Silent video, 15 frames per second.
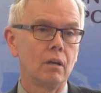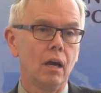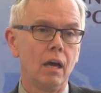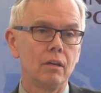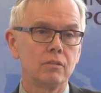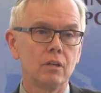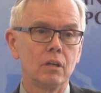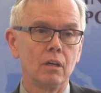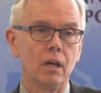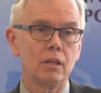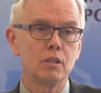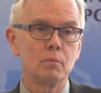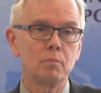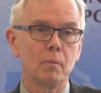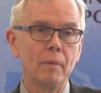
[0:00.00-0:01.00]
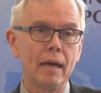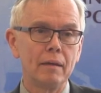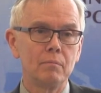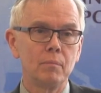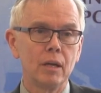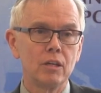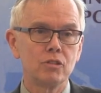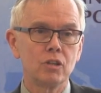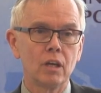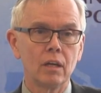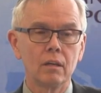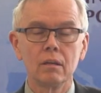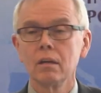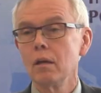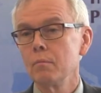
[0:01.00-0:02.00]
as a, a, diplomat in
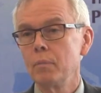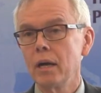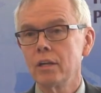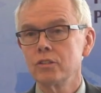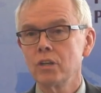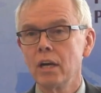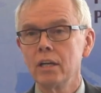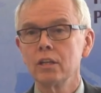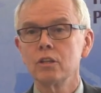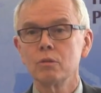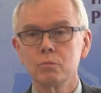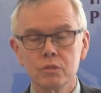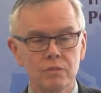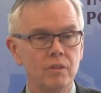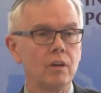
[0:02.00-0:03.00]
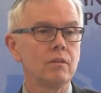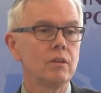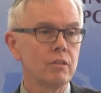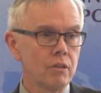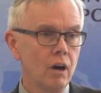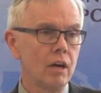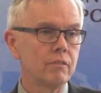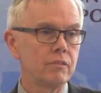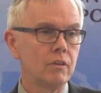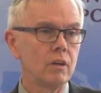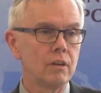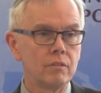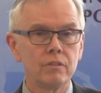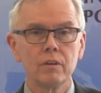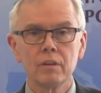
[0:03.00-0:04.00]
Beijing by a China that was very
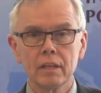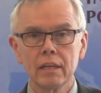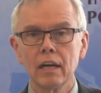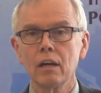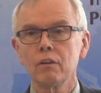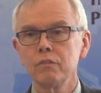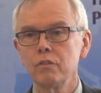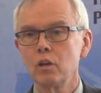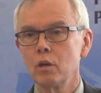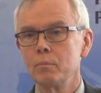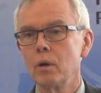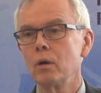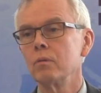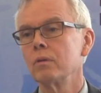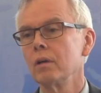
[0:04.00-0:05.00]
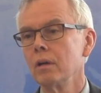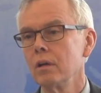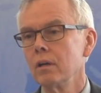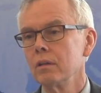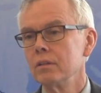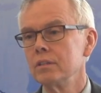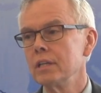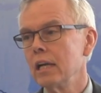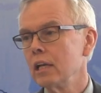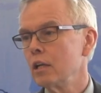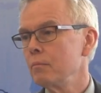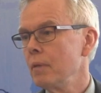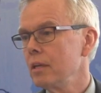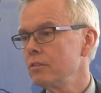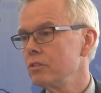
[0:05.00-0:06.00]
thoughtful and very careful about the
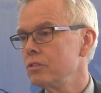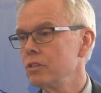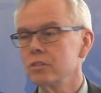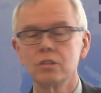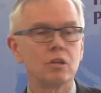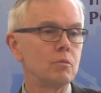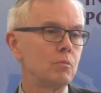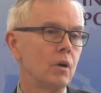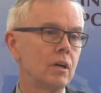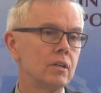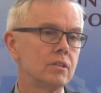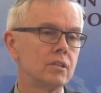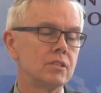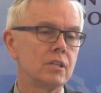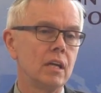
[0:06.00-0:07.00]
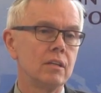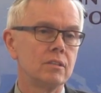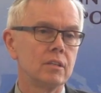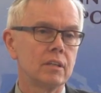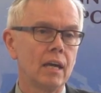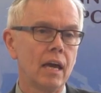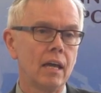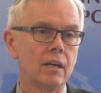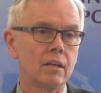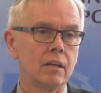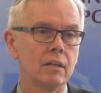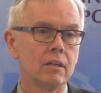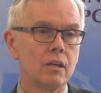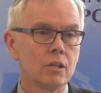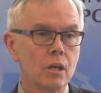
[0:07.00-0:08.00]
daily messages that it wanted to send to
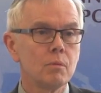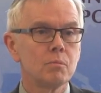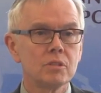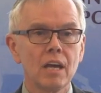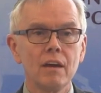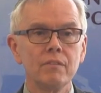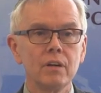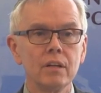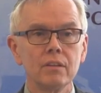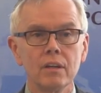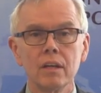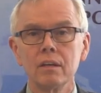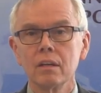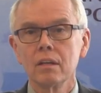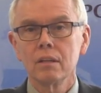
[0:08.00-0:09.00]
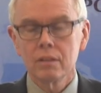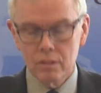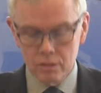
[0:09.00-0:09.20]
Canada. It was evident that